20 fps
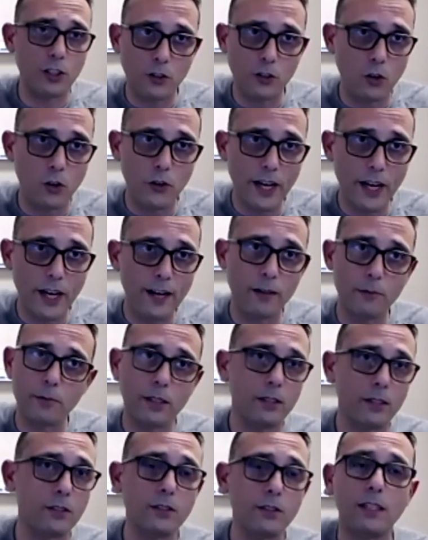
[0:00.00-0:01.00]
all down
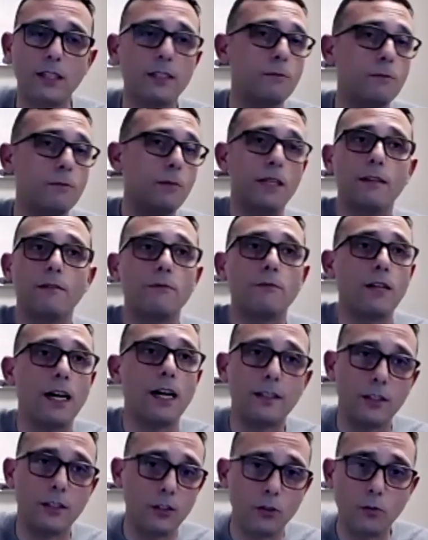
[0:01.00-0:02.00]
because things may have gone
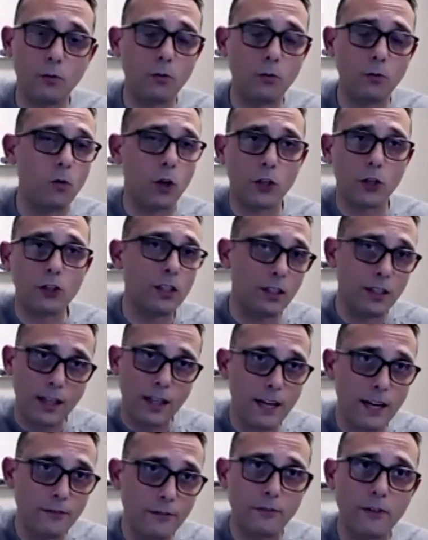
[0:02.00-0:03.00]
a little worse, a
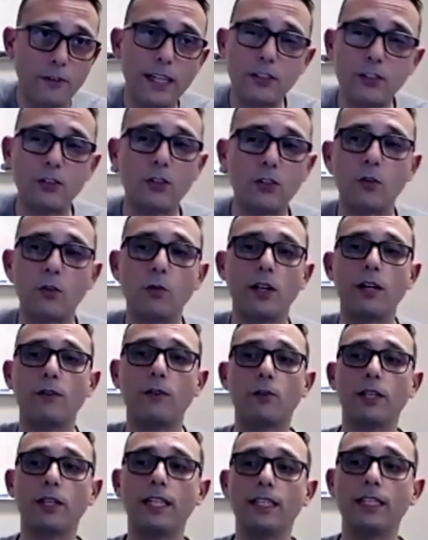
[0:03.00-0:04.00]
lot faster, or
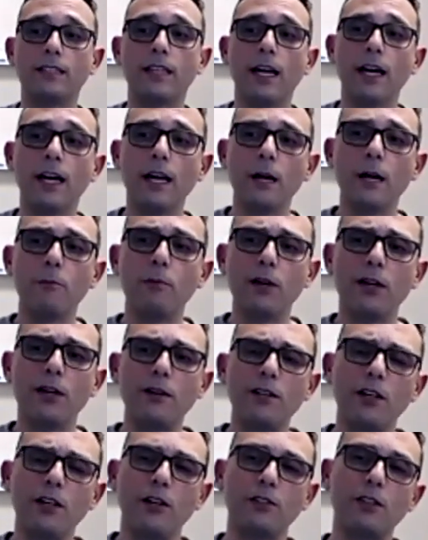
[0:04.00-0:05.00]
whatever it is. But,
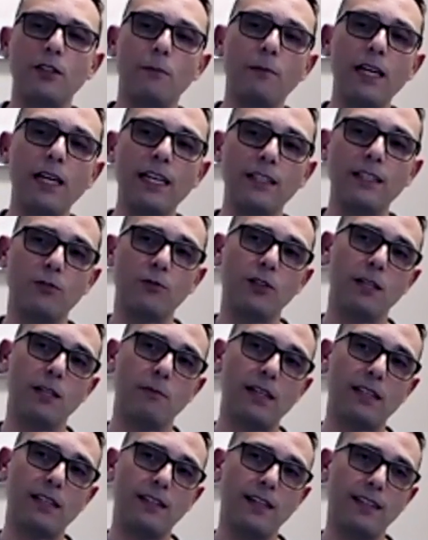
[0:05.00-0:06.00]
you know, to me, it's really
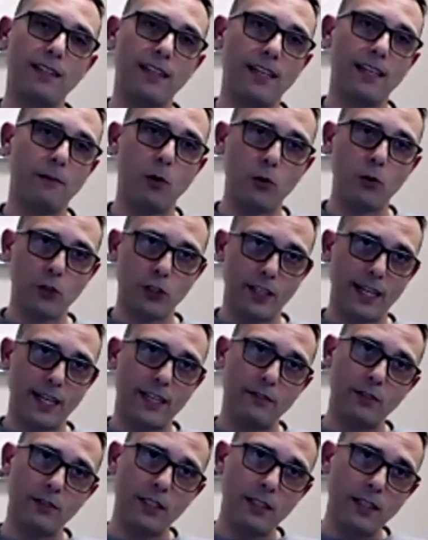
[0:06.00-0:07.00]
about taking that emotion out
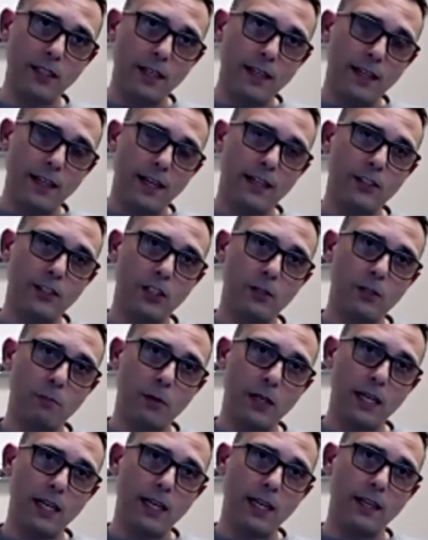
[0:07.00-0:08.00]
of it and just mm.
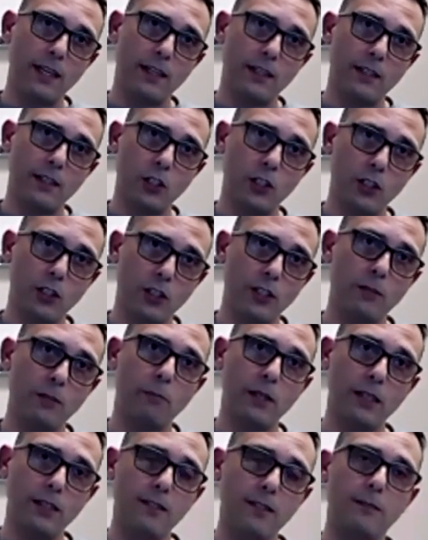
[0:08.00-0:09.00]
being a good
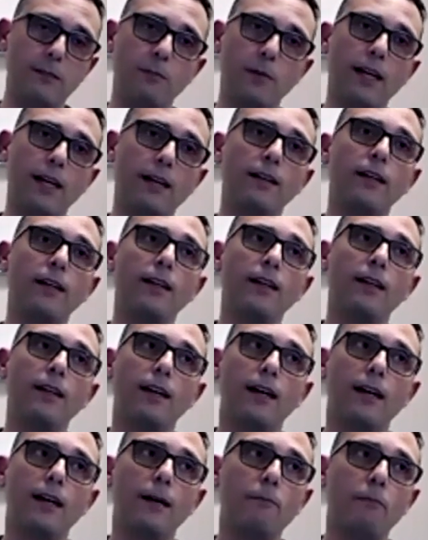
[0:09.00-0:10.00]
businessman.
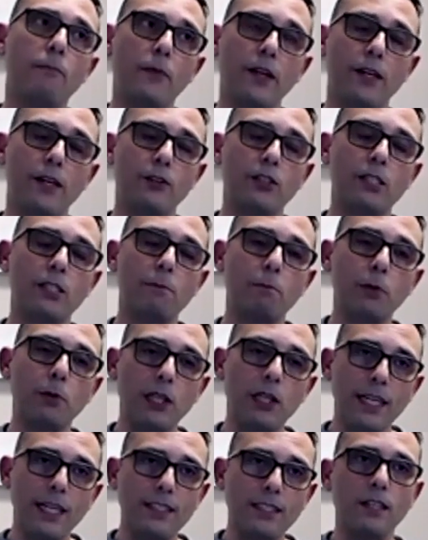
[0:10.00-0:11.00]
Um, there is
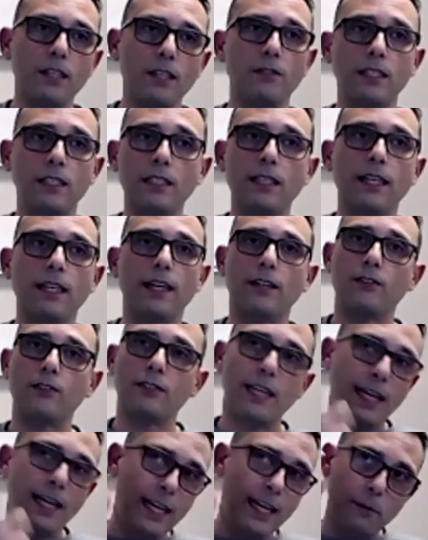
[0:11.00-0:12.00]
plenty of indicators.
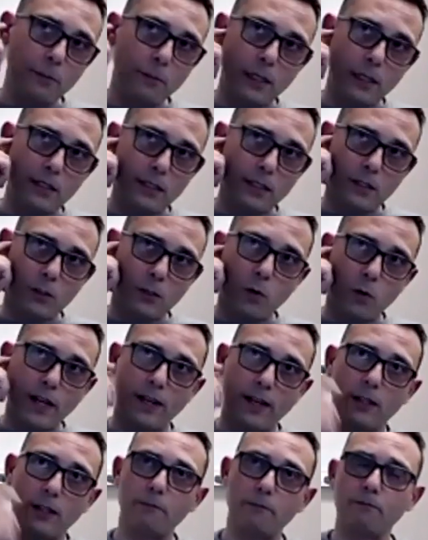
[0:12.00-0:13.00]
I had a business
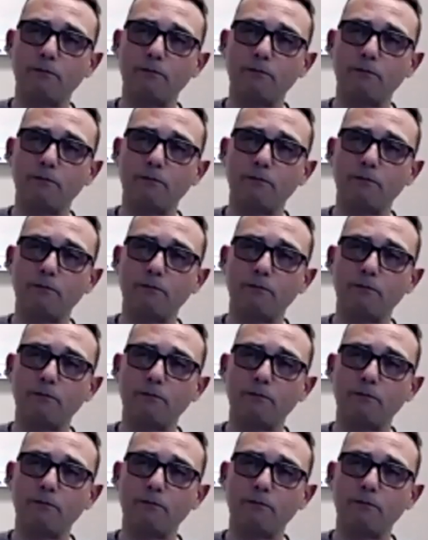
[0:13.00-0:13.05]
where